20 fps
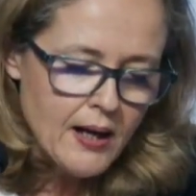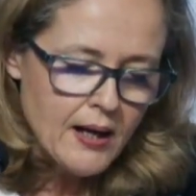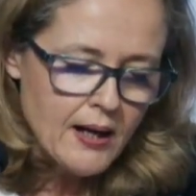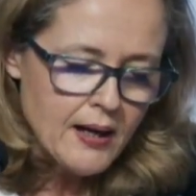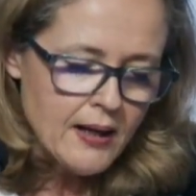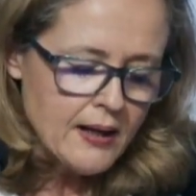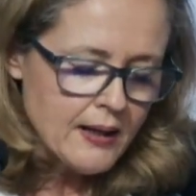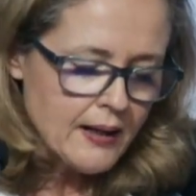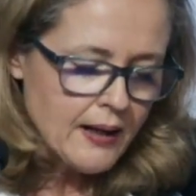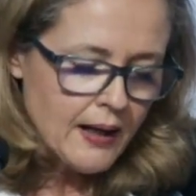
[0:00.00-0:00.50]

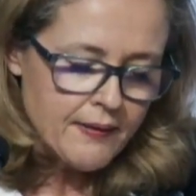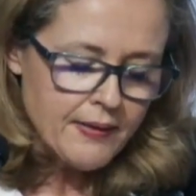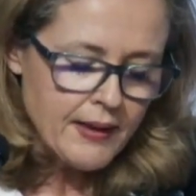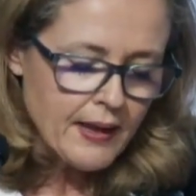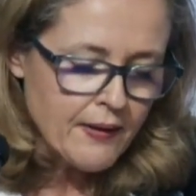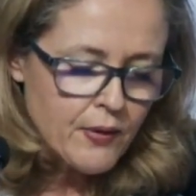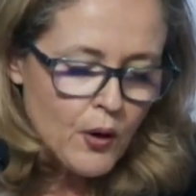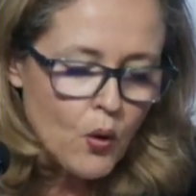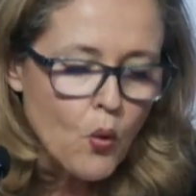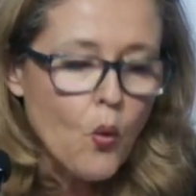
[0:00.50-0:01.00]
I
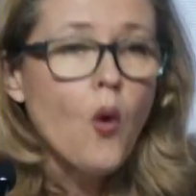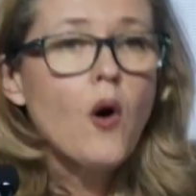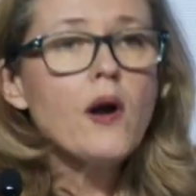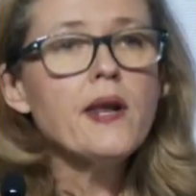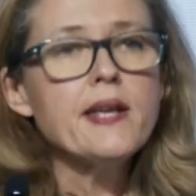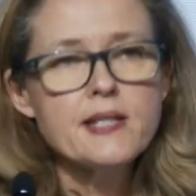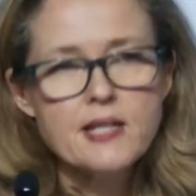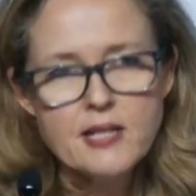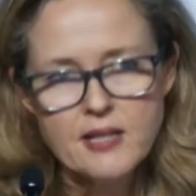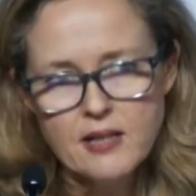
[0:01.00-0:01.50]
think the
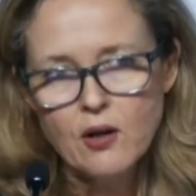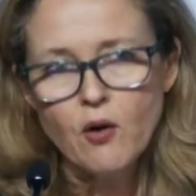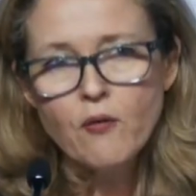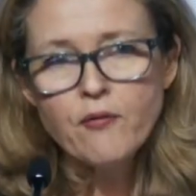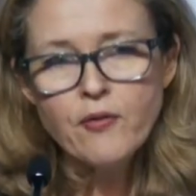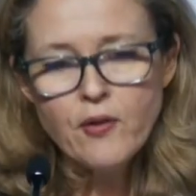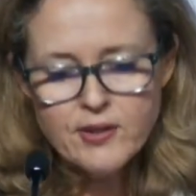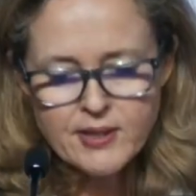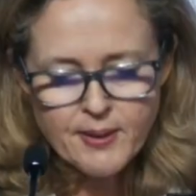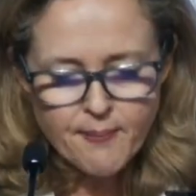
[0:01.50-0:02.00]
quality
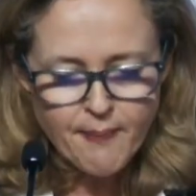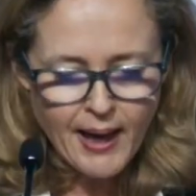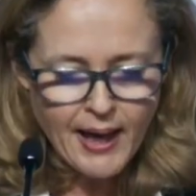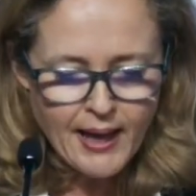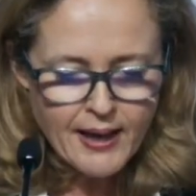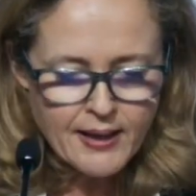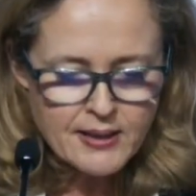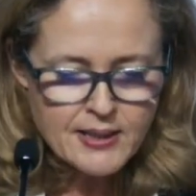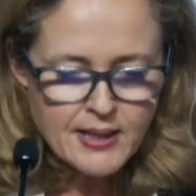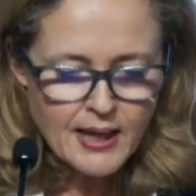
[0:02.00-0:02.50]
of the
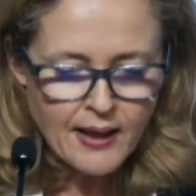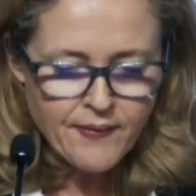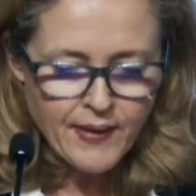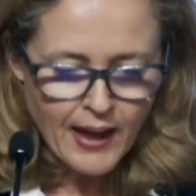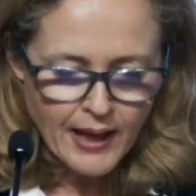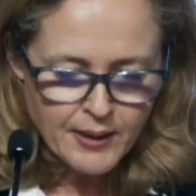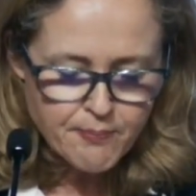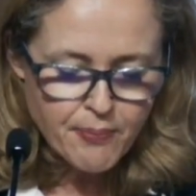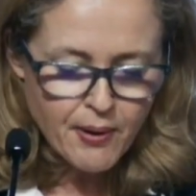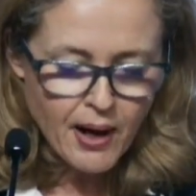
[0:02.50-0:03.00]
demand at
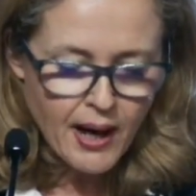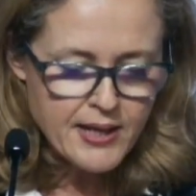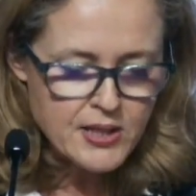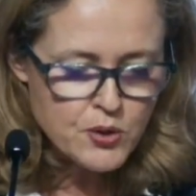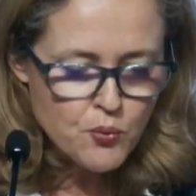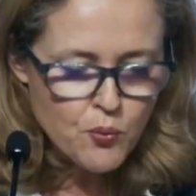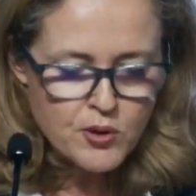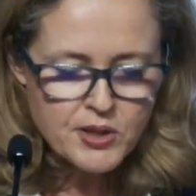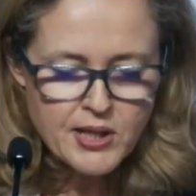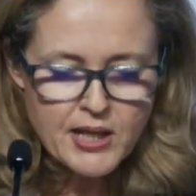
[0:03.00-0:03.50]
that
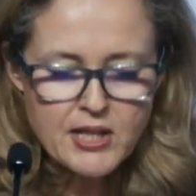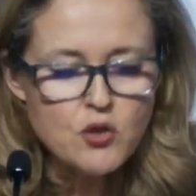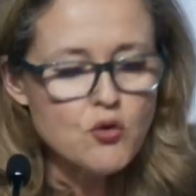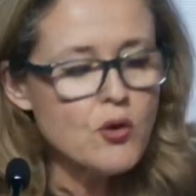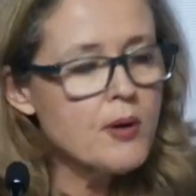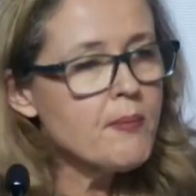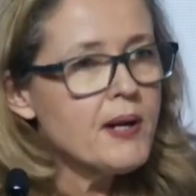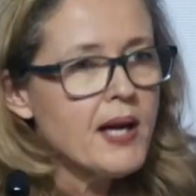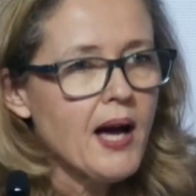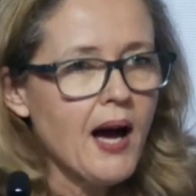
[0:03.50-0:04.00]
price was
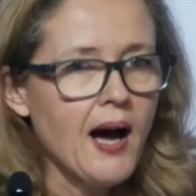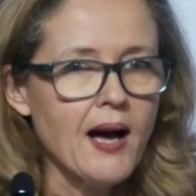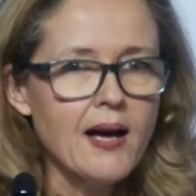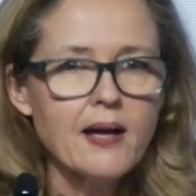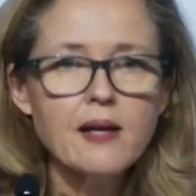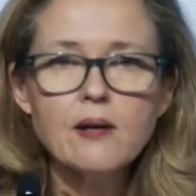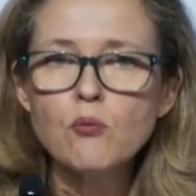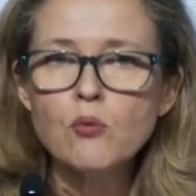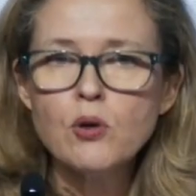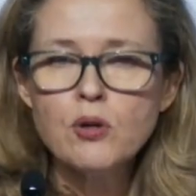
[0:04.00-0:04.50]
extremely
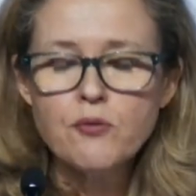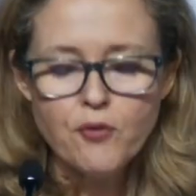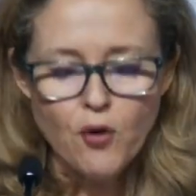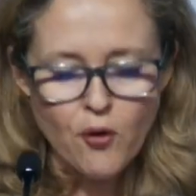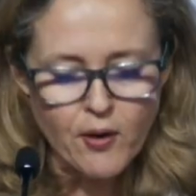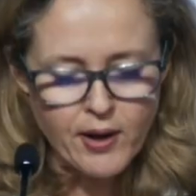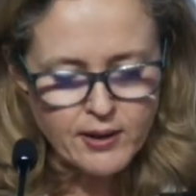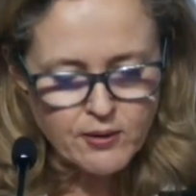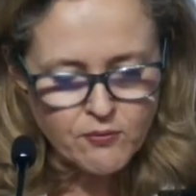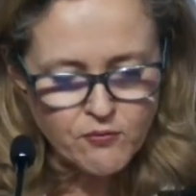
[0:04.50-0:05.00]
high, with
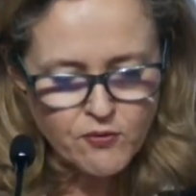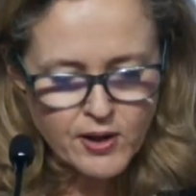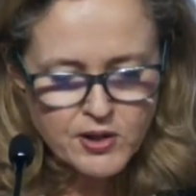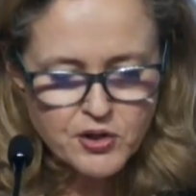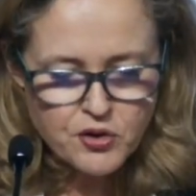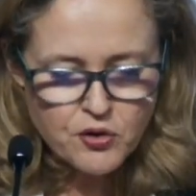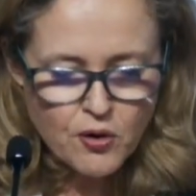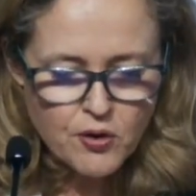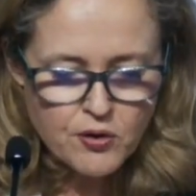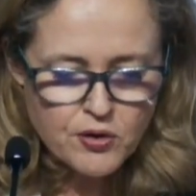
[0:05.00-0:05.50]
foreign
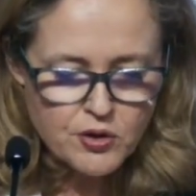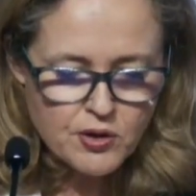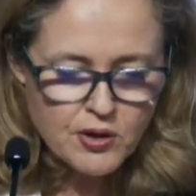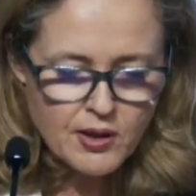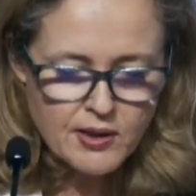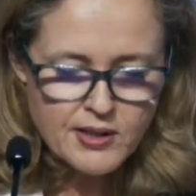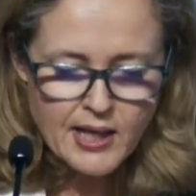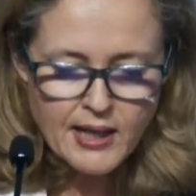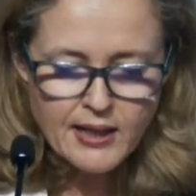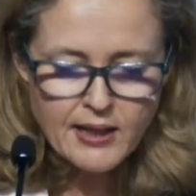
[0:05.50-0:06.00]
investors
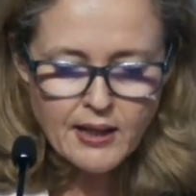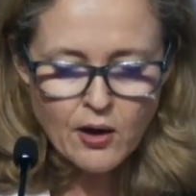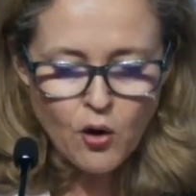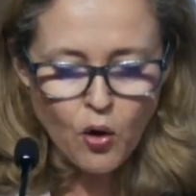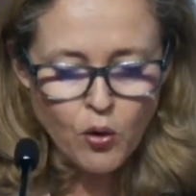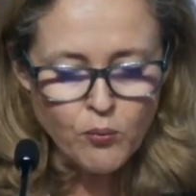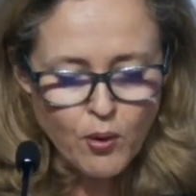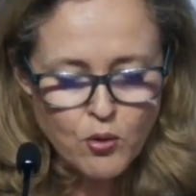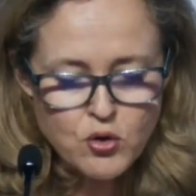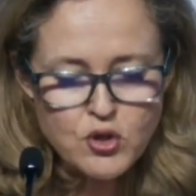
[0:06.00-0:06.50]
taking
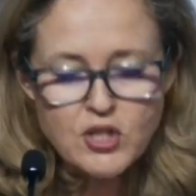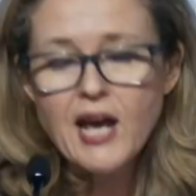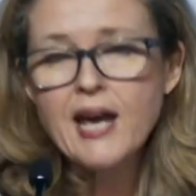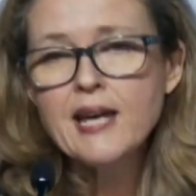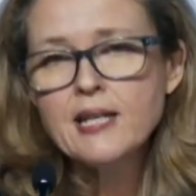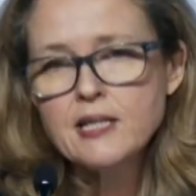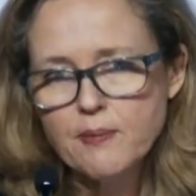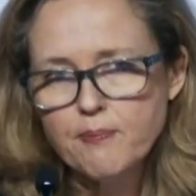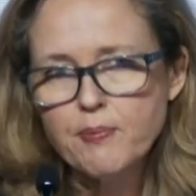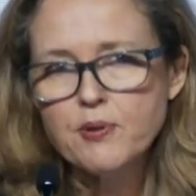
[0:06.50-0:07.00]
almost
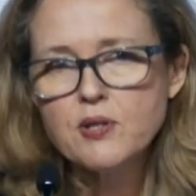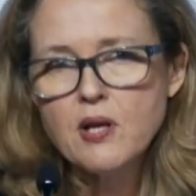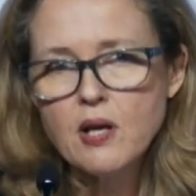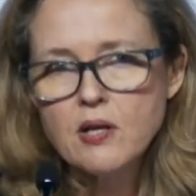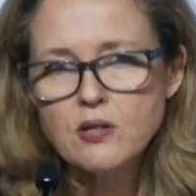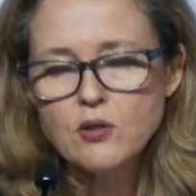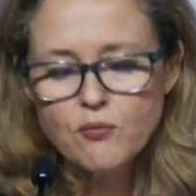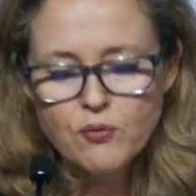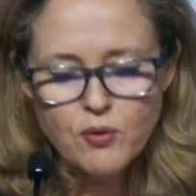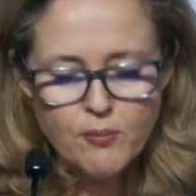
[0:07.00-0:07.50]

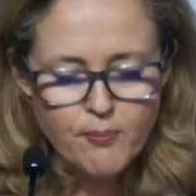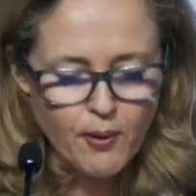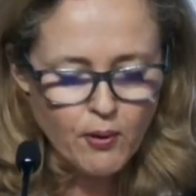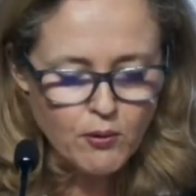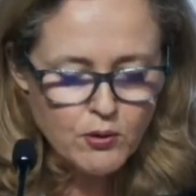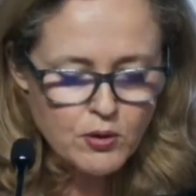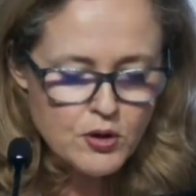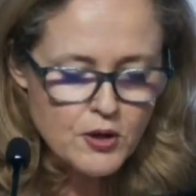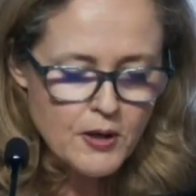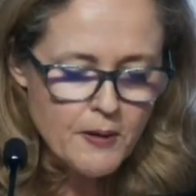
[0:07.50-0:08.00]
80% of the
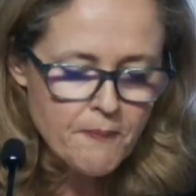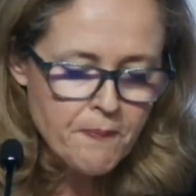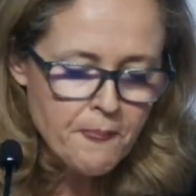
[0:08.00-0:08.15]
bond.